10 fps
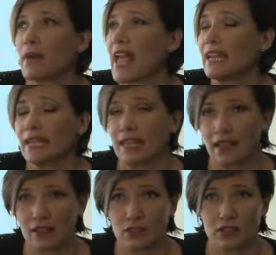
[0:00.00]
anything
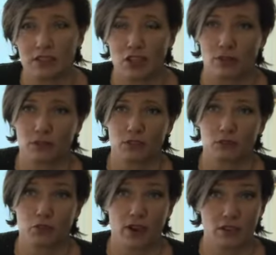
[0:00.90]
else in terms of
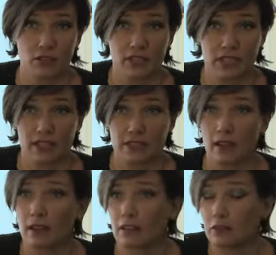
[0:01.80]
priorities that
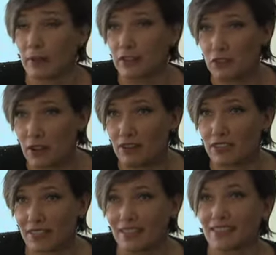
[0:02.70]
life may throw
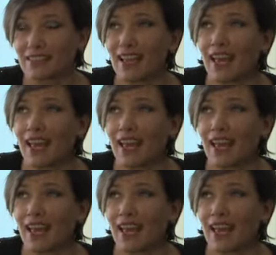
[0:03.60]
at us.